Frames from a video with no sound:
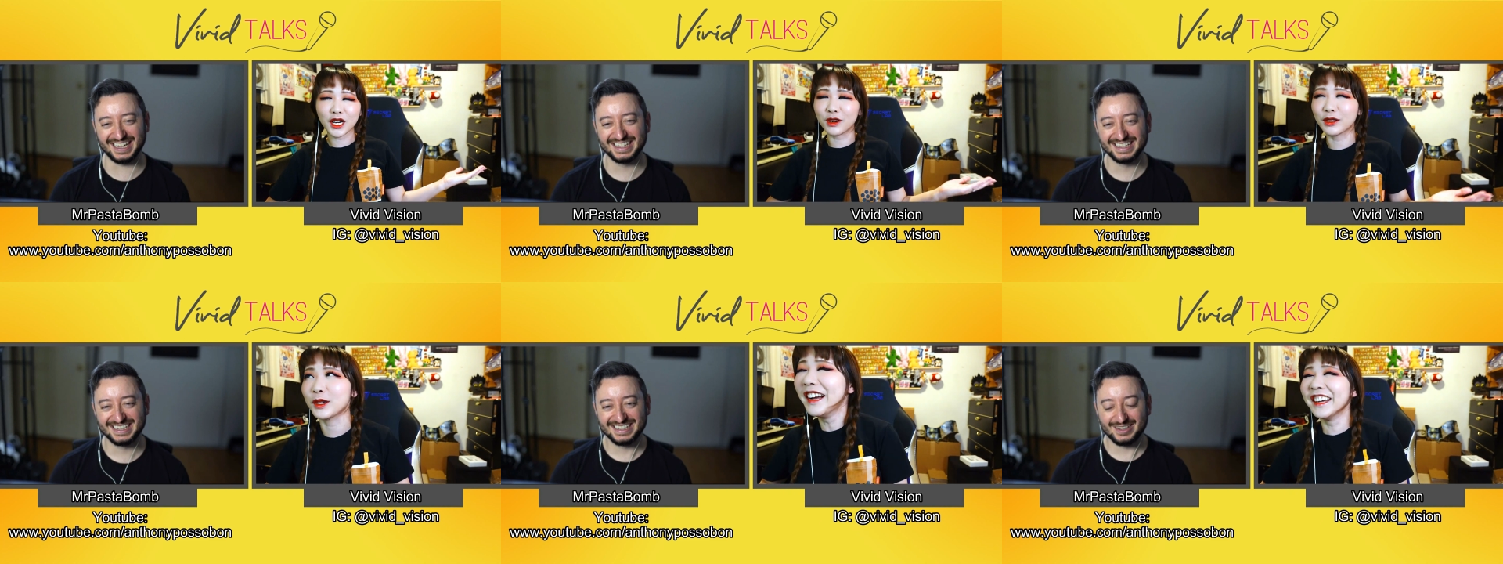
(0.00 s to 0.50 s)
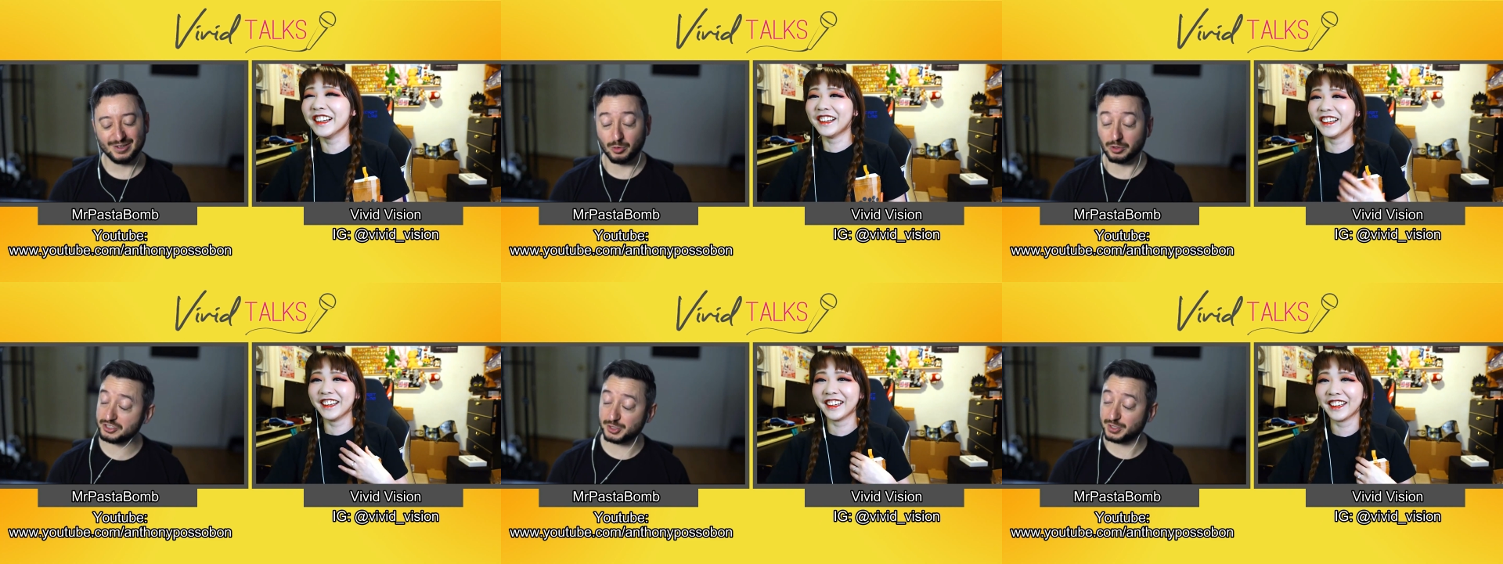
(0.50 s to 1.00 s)
Speaker 1: my chairs.
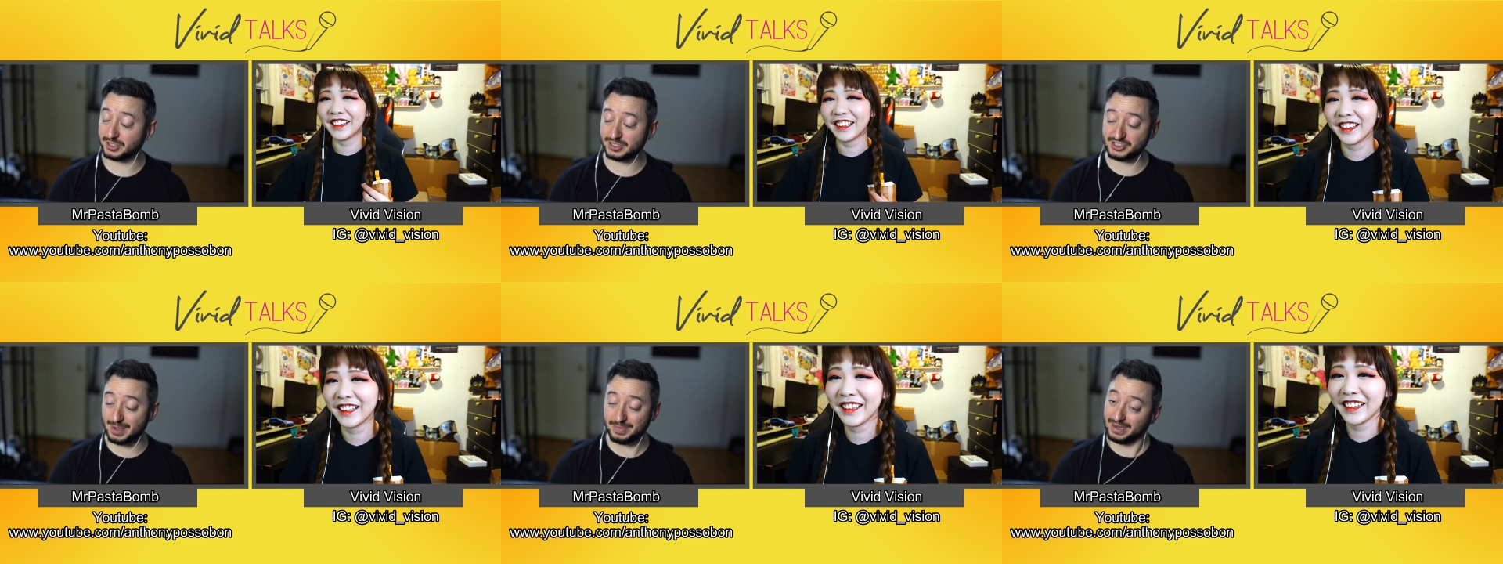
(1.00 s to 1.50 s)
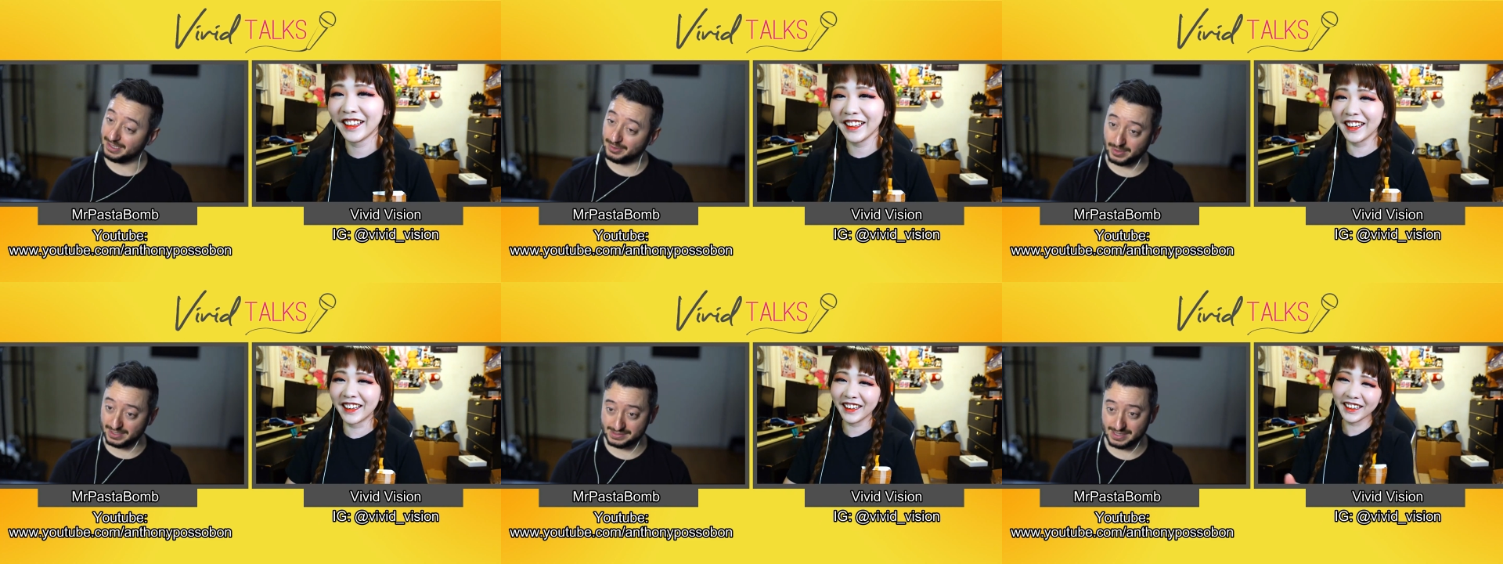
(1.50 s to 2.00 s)
You're doing a good job
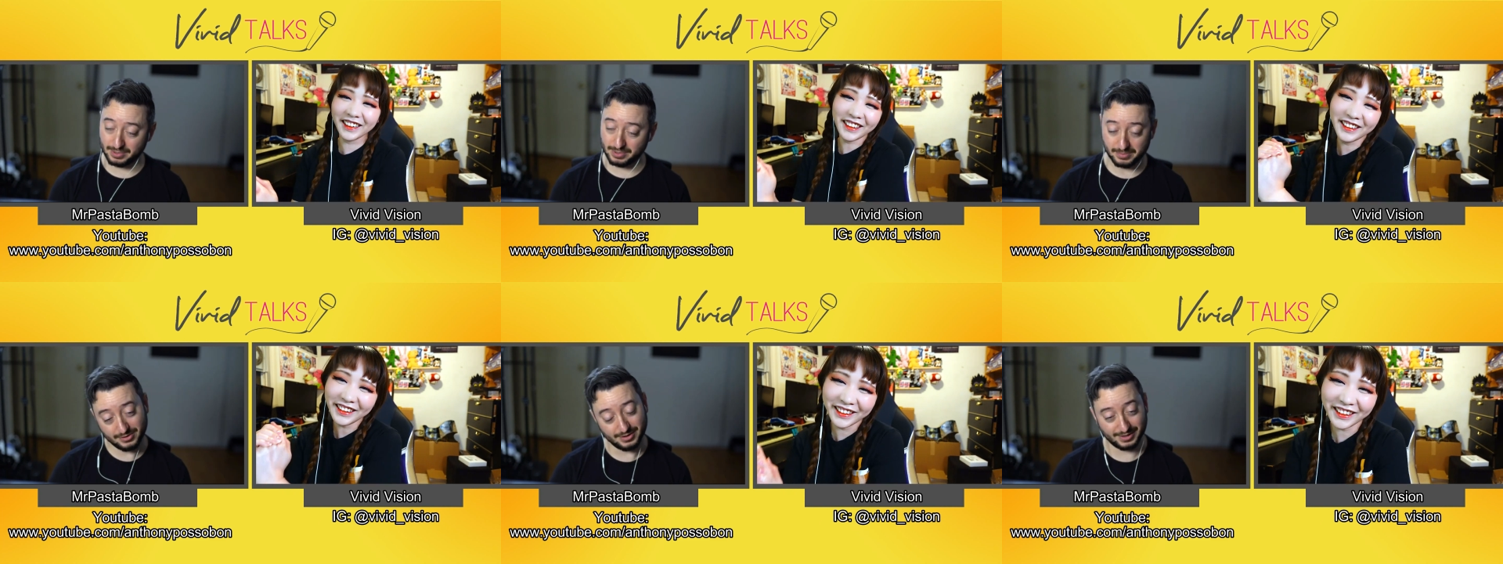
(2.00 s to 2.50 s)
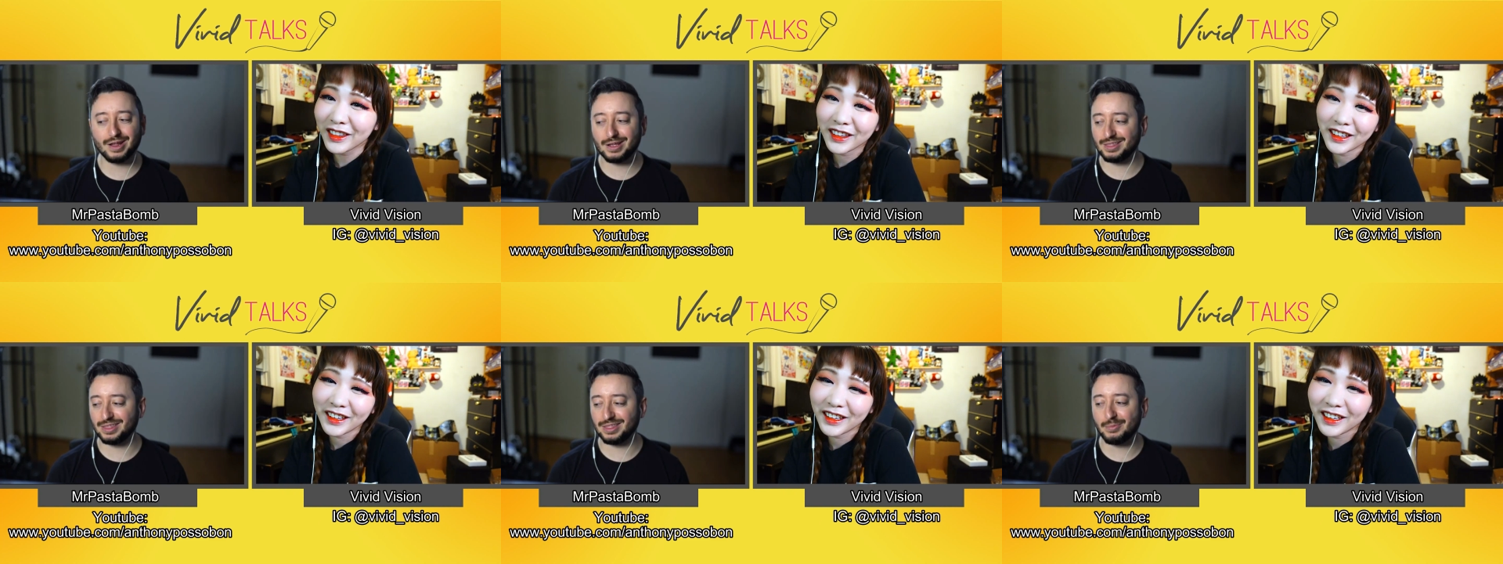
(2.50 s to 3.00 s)
anyways.
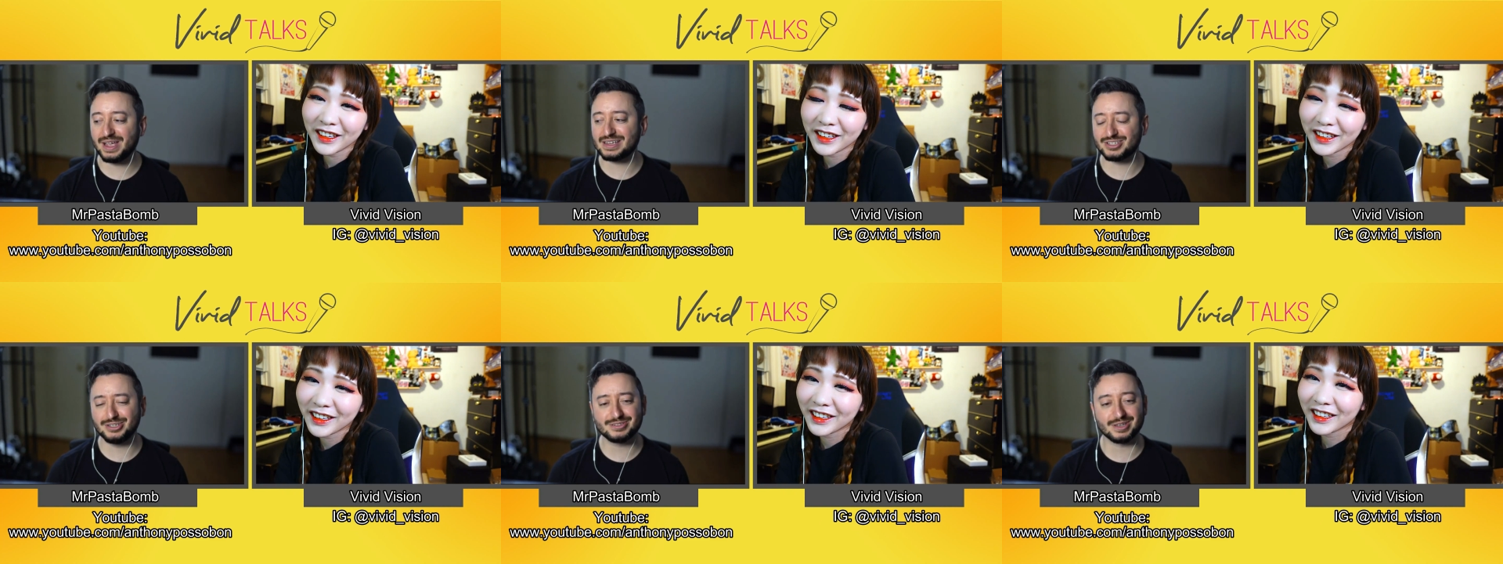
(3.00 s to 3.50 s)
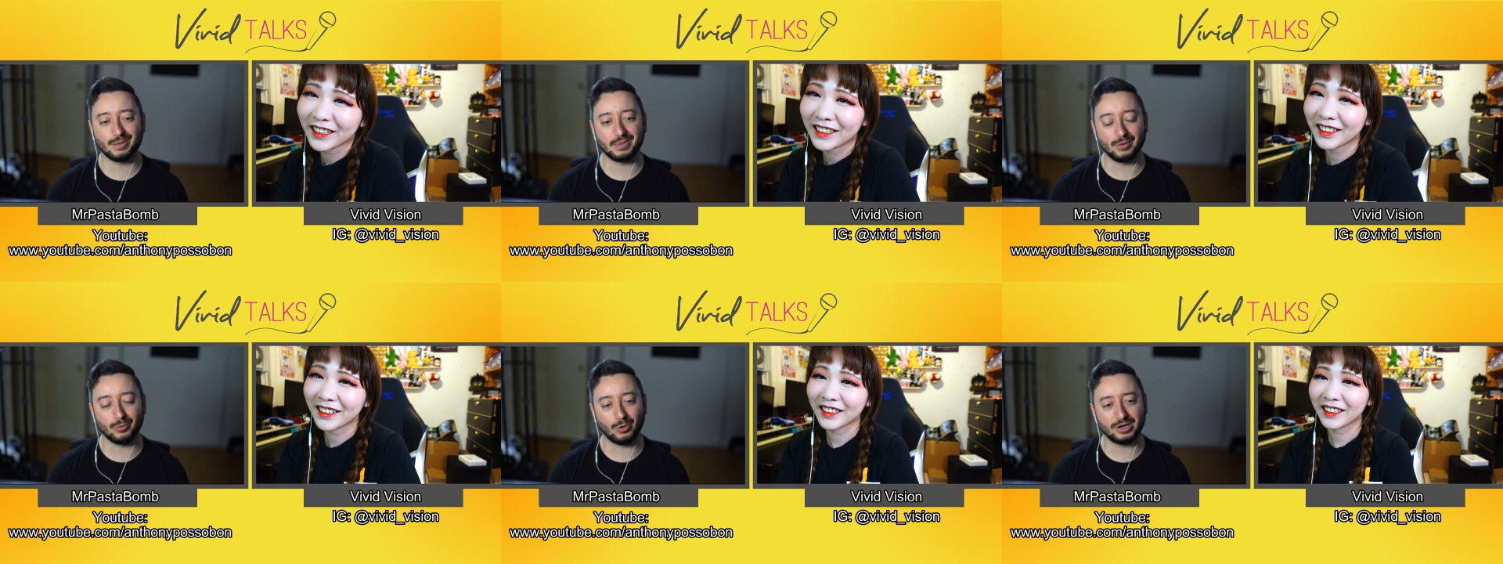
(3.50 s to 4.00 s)
Let me ask you
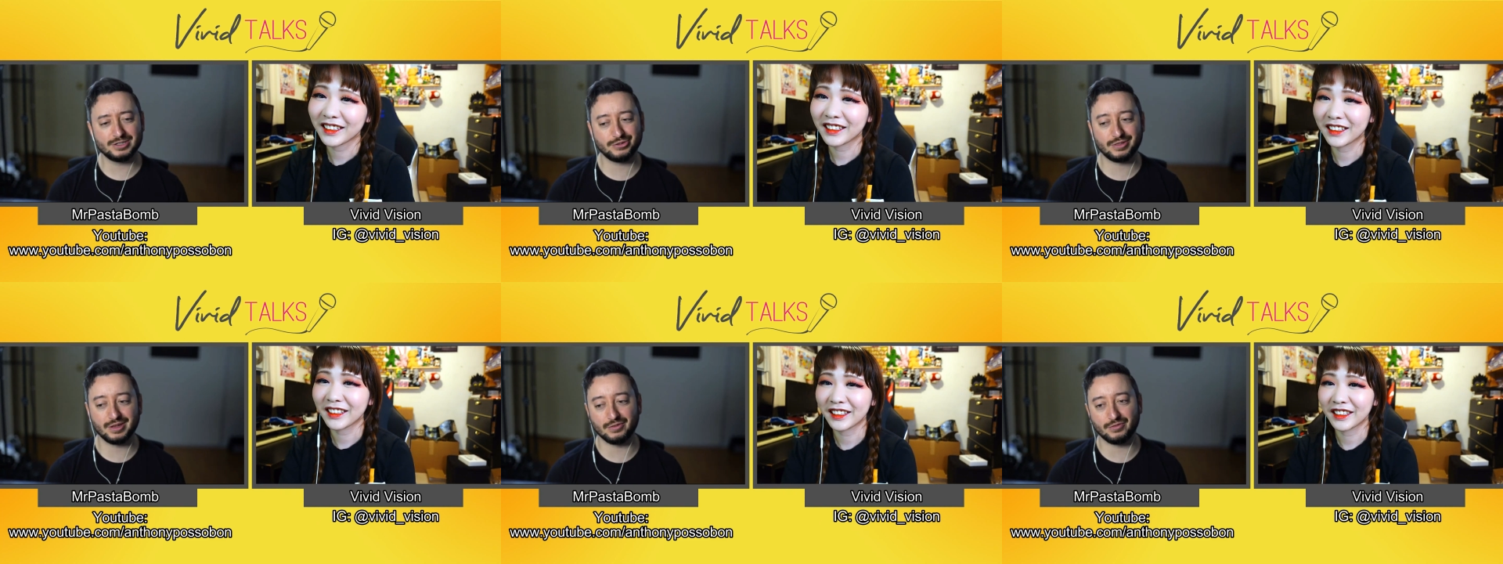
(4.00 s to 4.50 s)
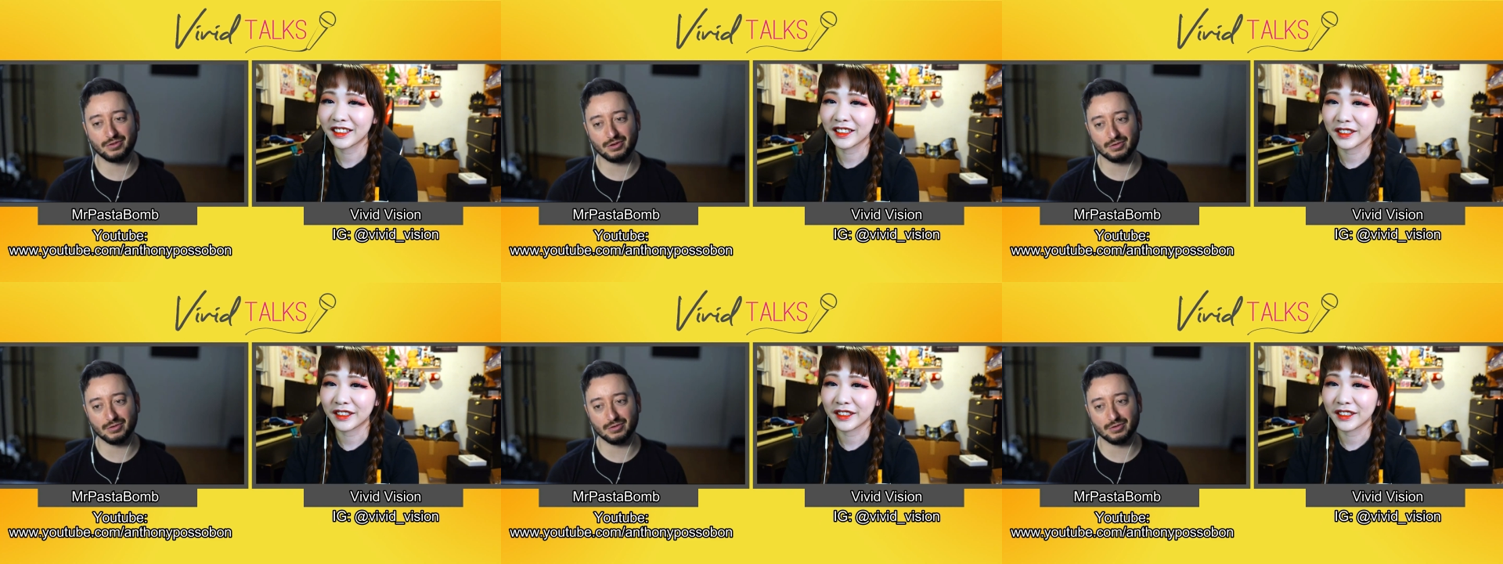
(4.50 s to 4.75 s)
something. What did you think of her